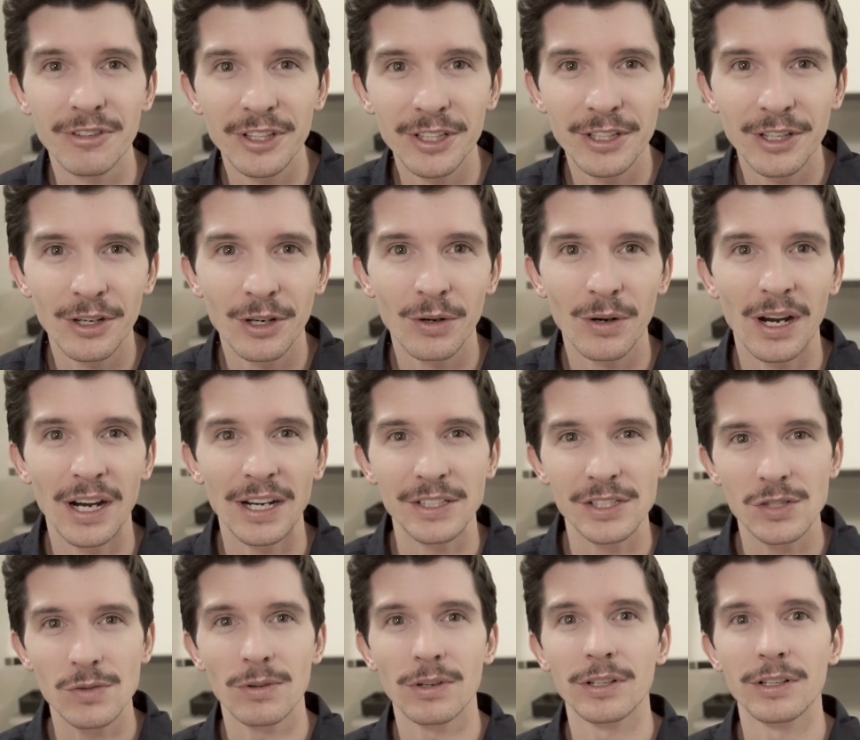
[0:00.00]
video, I
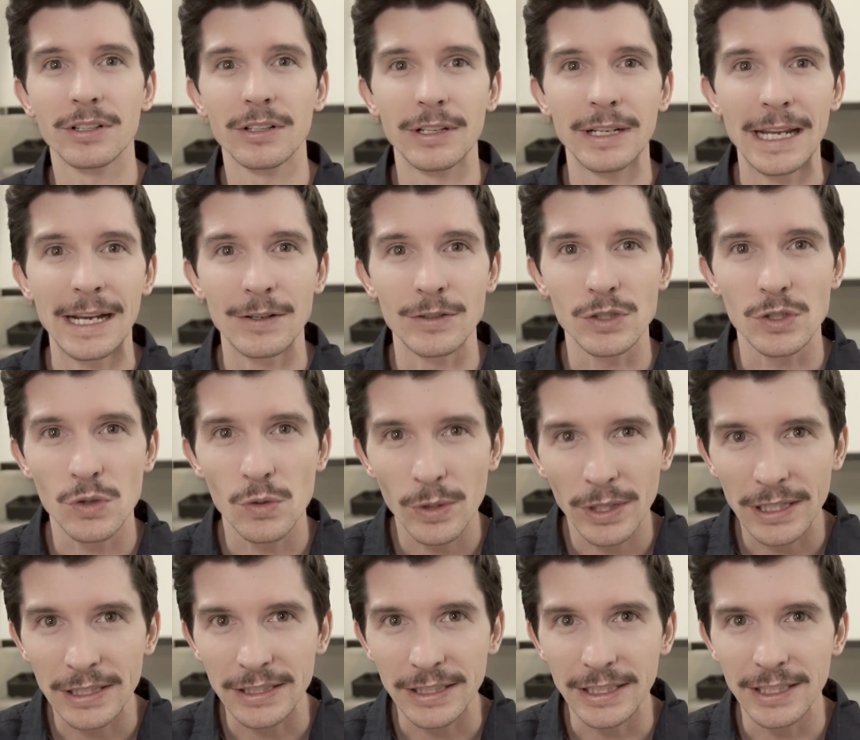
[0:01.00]
just wanted to announce
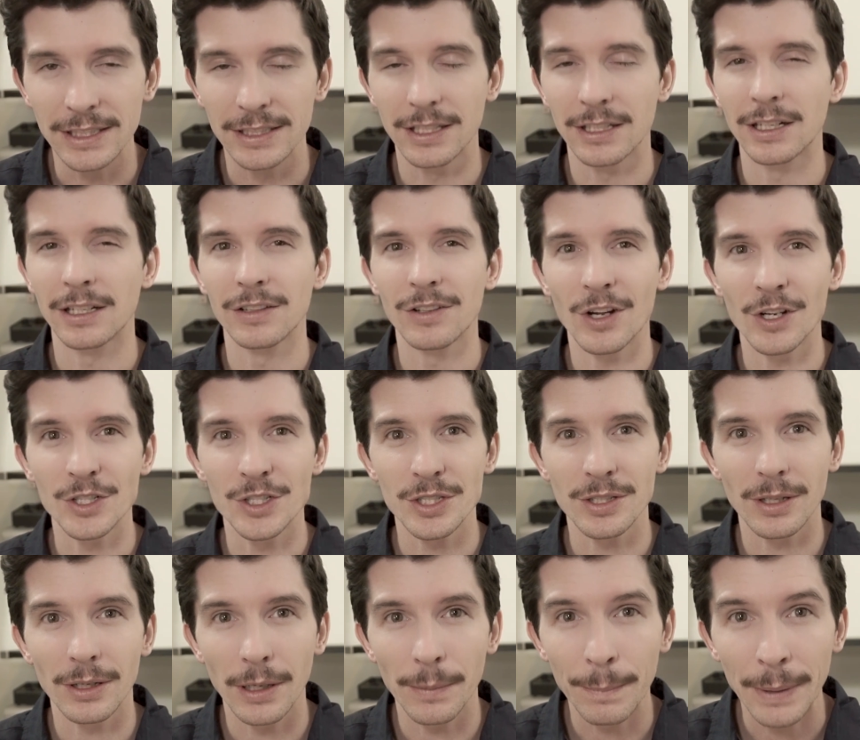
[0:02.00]
quickly that I
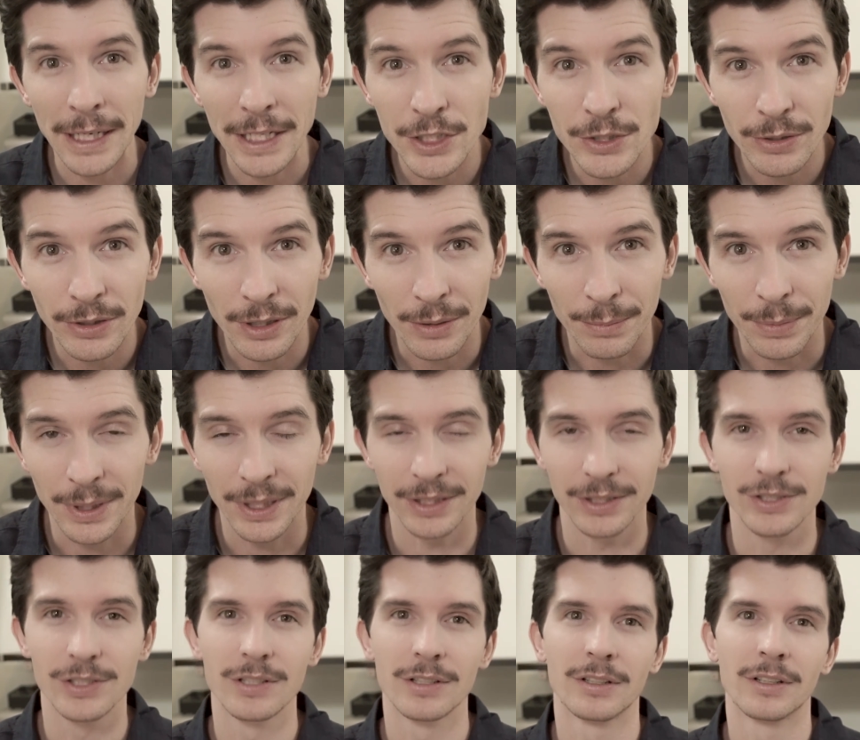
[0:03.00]
launched a Patreon
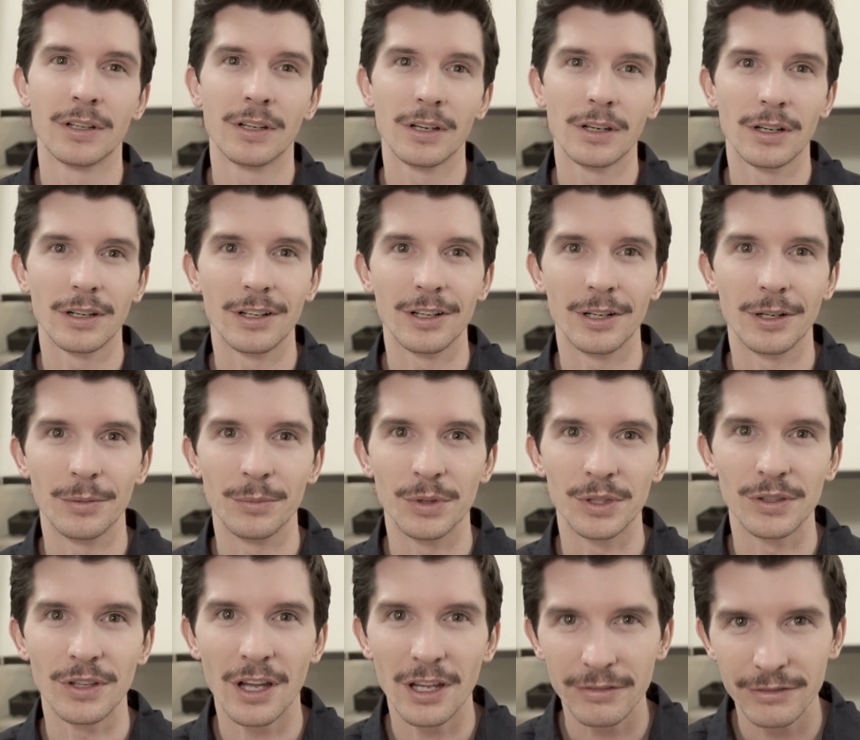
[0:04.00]
page. Um,
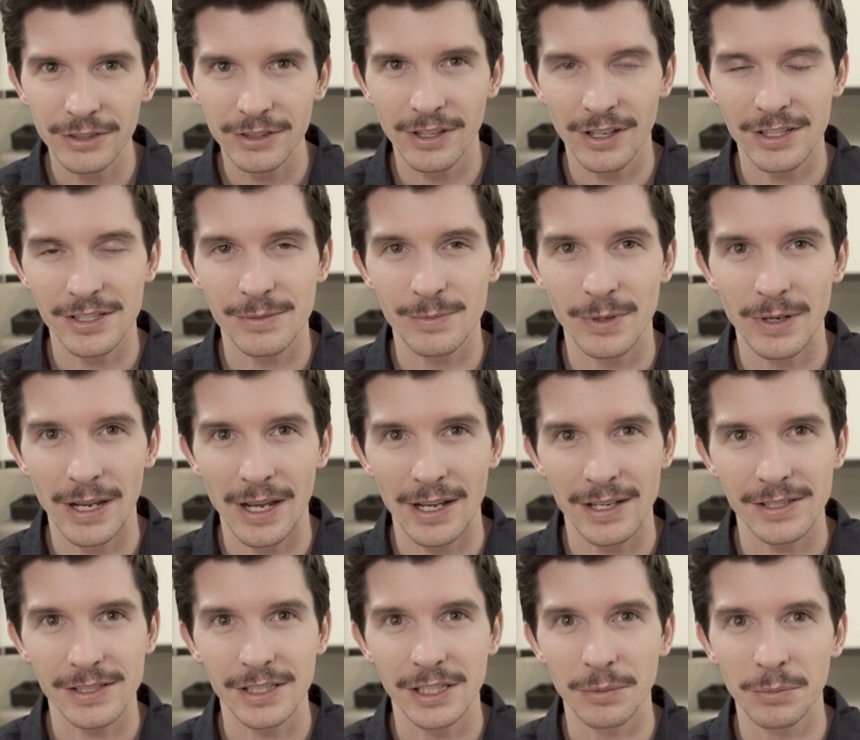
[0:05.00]
a lot of you guys have been
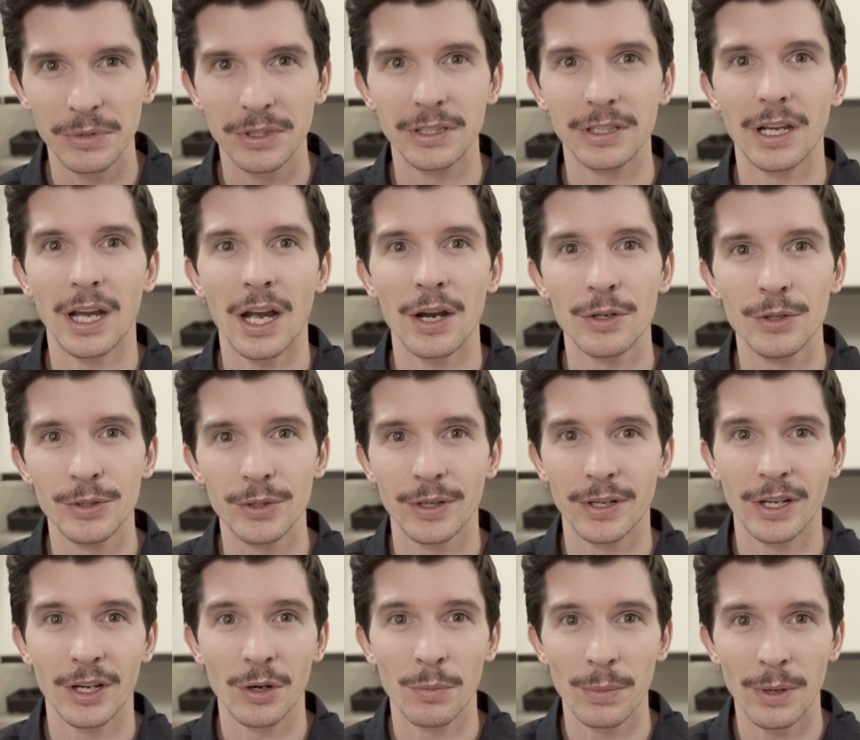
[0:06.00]
asking me how you
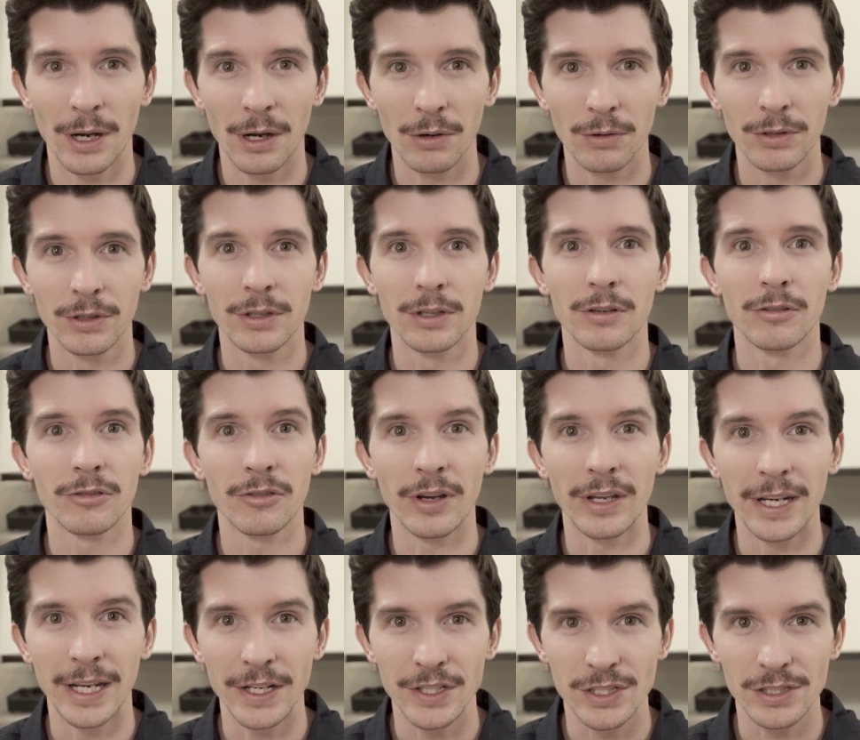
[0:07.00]
can help out
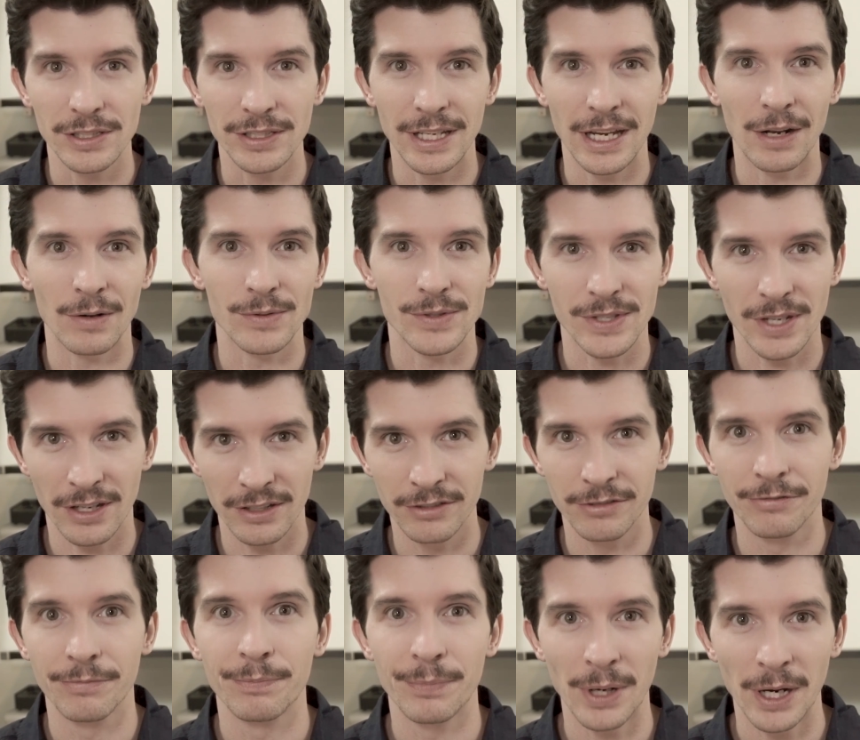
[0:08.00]
financially outside
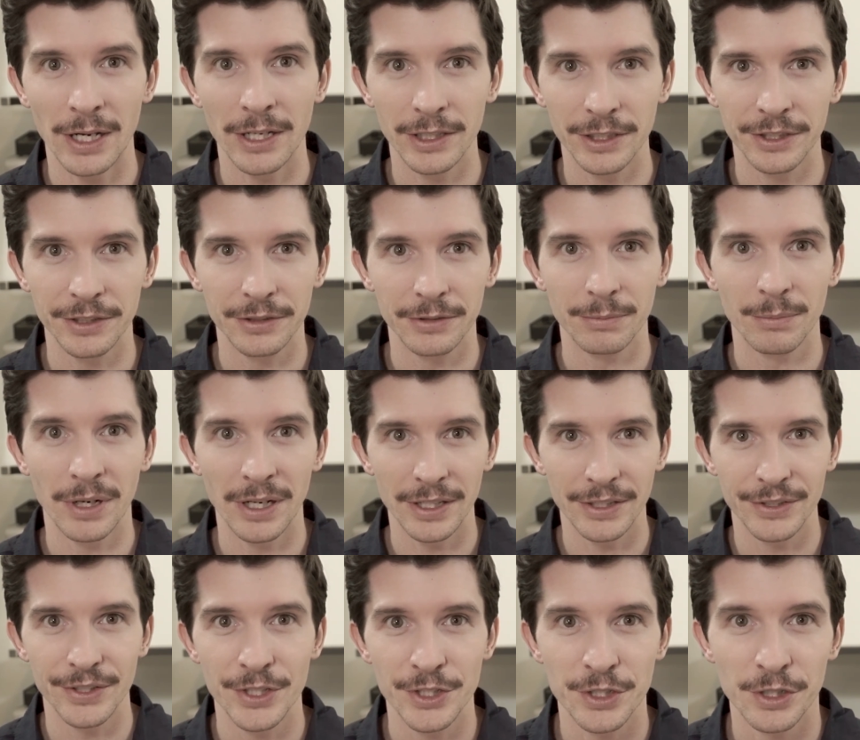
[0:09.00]
of buying my
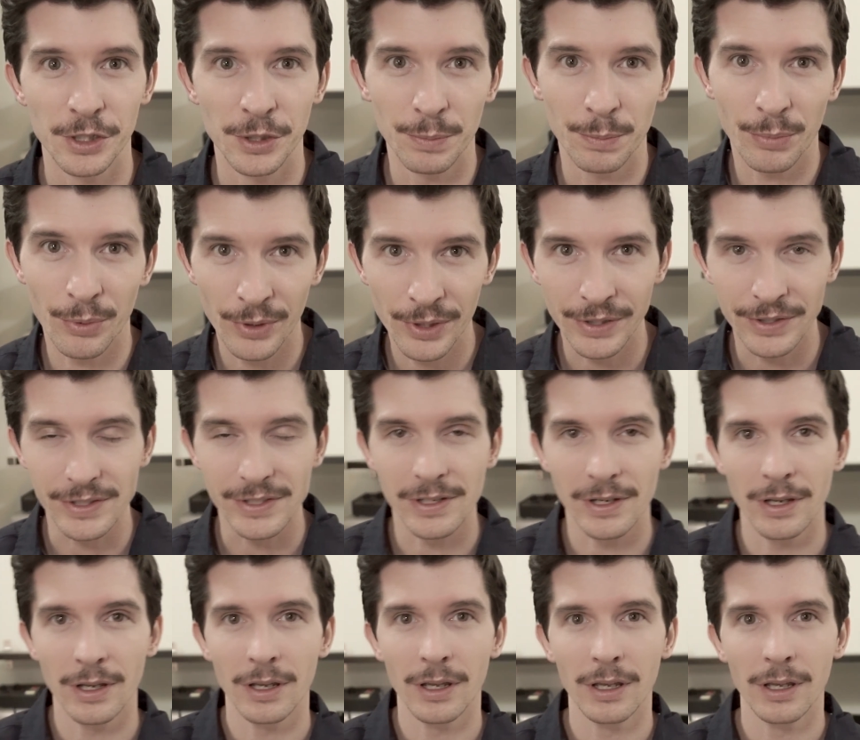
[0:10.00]
editioned prints.